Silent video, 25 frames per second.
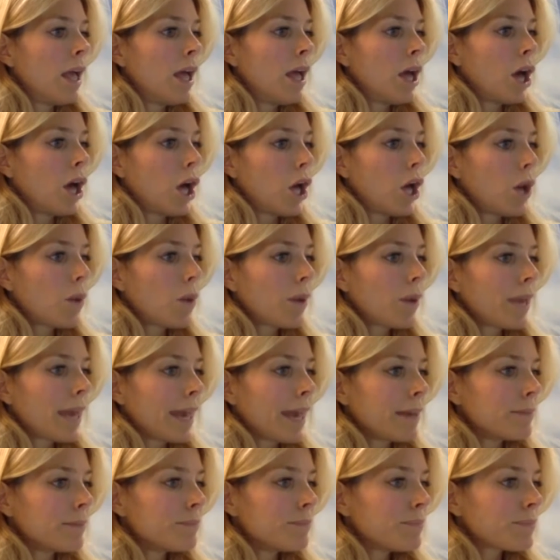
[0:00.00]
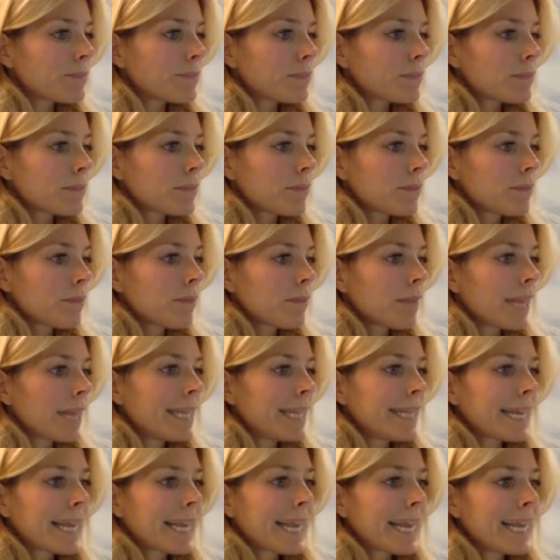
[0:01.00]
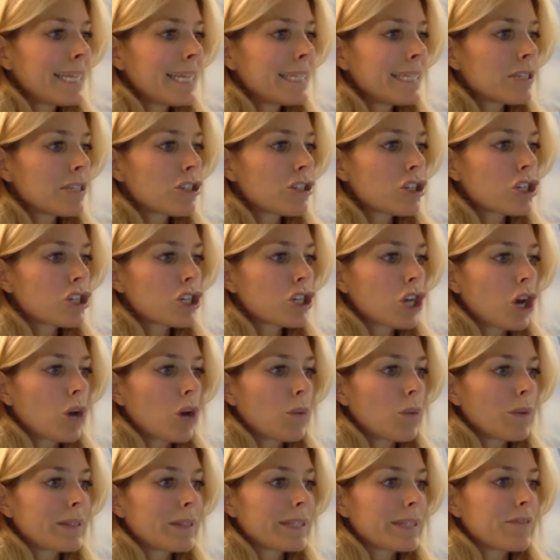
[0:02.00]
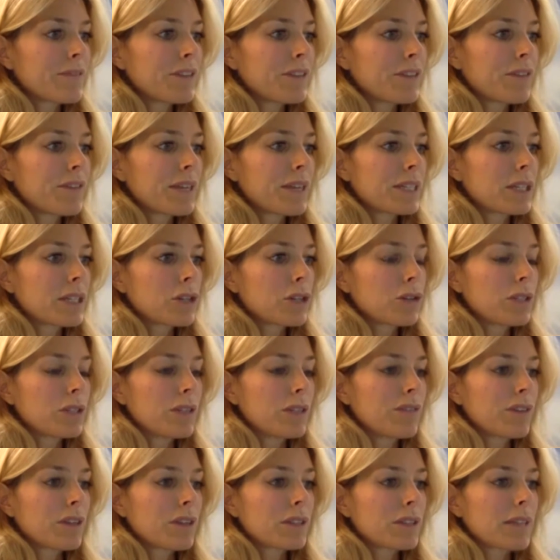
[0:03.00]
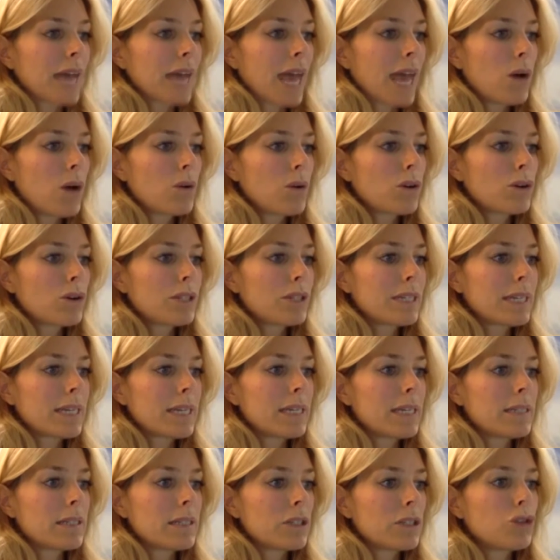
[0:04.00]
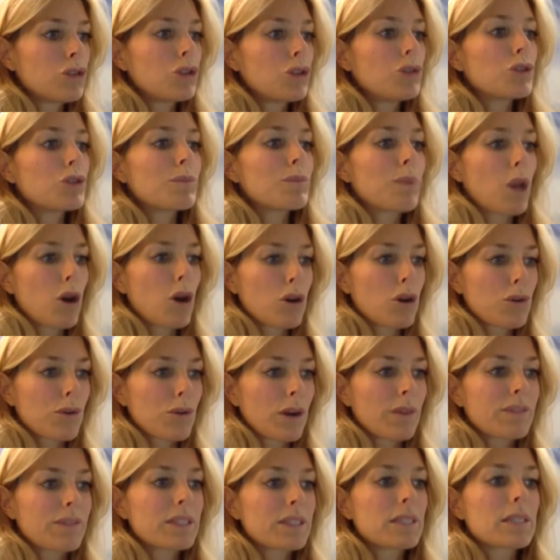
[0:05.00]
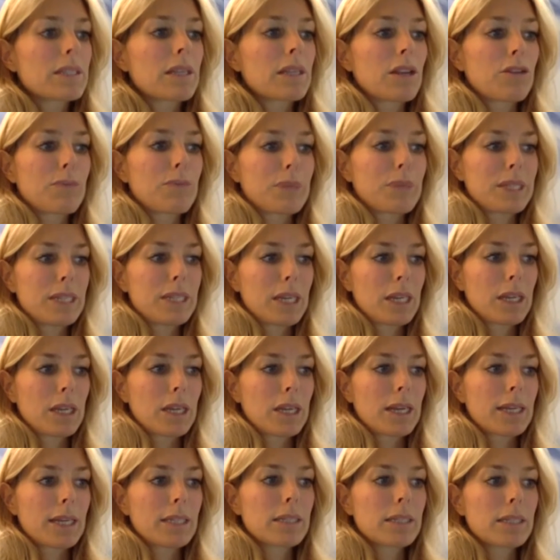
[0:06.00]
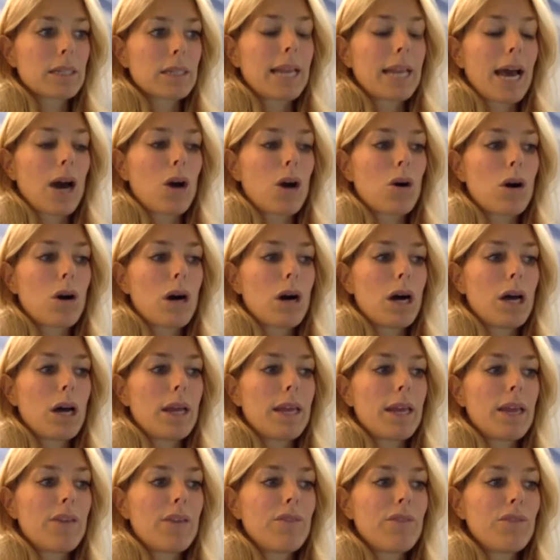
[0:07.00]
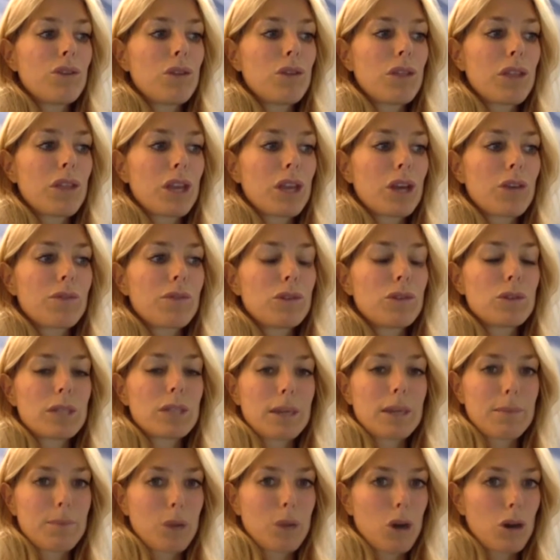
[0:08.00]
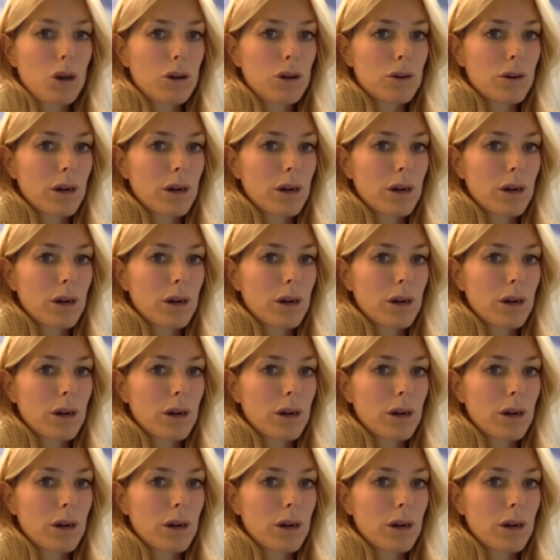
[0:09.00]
Okay. In the cases shown with severe vertical defect, how good is it to use block grafts instead of particulate? Now, if you think of using block grafts,